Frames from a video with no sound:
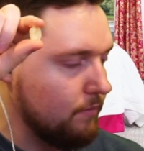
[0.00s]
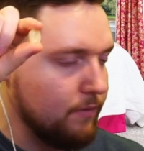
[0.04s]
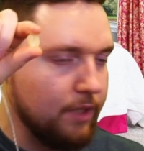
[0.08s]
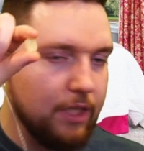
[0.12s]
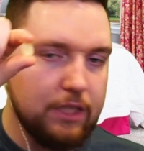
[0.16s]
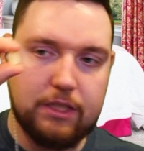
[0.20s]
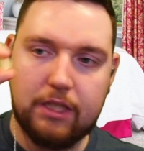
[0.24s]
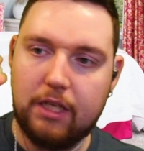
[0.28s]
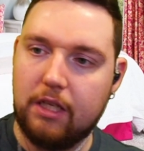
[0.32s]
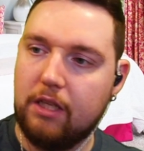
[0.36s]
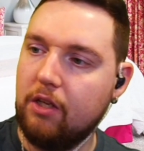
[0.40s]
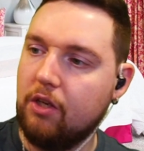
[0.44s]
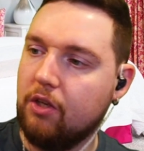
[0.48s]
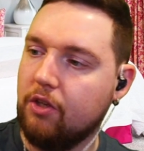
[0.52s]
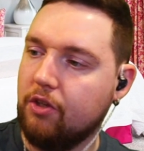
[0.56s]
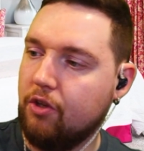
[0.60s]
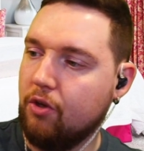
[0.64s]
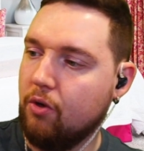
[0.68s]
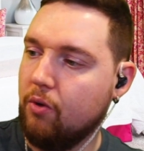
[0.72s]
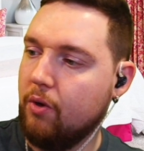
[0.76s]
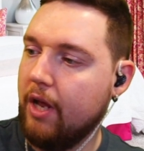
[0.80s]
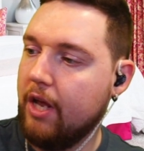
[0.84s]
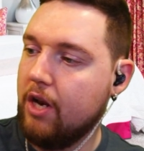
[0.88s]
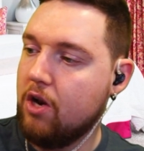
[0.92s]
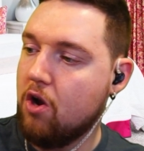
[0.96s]
It's like a little
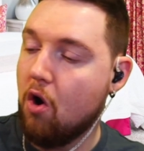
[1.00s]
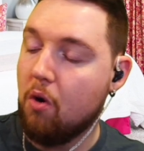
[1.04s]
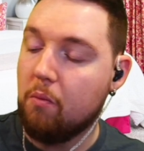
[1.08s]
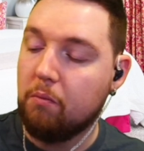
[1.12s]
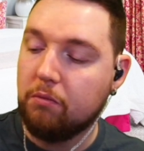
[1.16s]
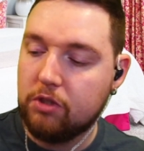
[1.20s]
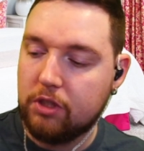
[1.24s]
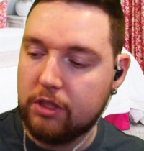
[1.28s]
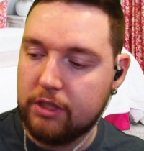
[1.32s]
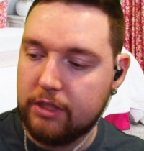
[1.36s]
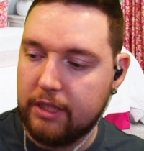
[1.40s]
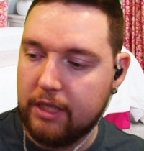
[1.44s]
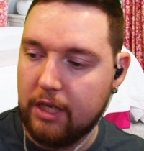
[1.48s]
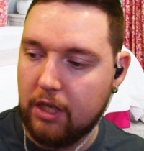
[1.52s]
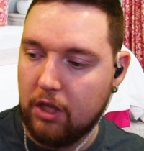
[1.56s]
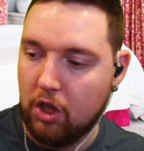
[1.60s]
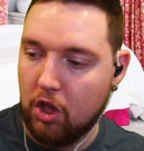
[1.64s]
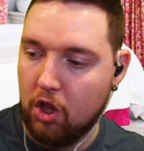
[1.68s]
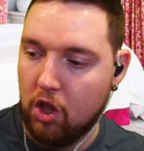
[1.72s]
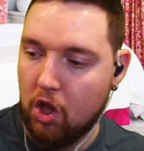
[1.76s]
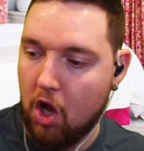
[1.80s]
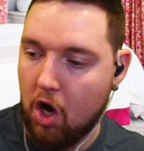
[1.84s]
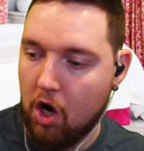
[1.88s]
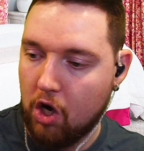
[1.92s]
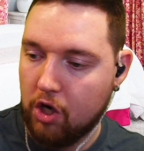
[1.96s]
dude. It almost looks like a
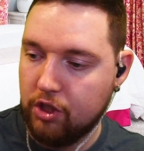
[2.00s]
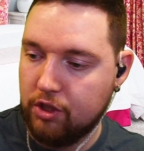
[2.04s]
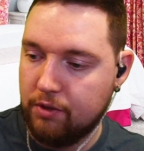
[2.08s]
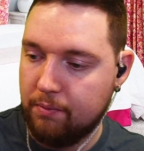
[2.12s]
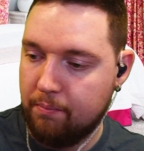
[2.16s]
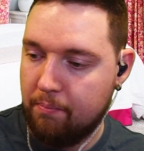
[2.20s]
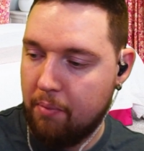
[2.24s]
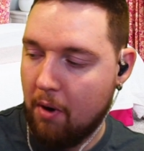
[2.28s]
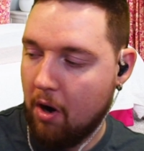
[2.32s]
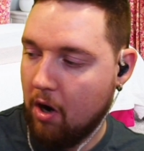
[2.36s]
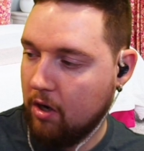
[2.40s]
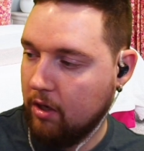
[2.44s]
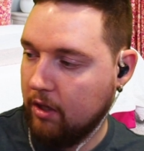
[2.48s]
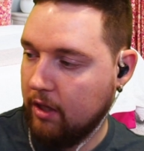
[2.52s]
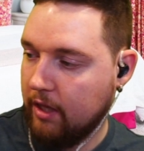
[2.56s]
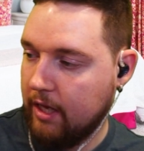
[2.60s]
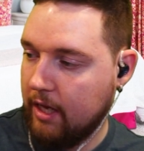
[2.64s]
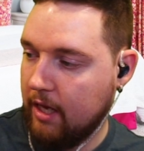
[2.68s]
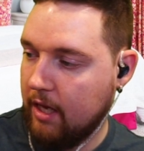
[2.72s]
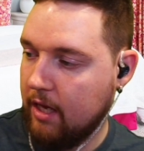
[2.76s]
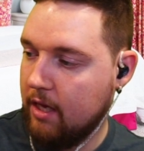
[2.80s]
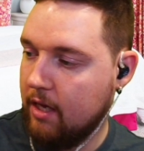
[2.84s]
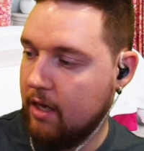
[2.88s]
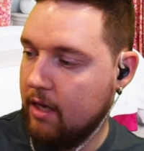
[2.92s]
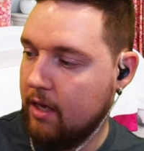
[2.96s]
large barley.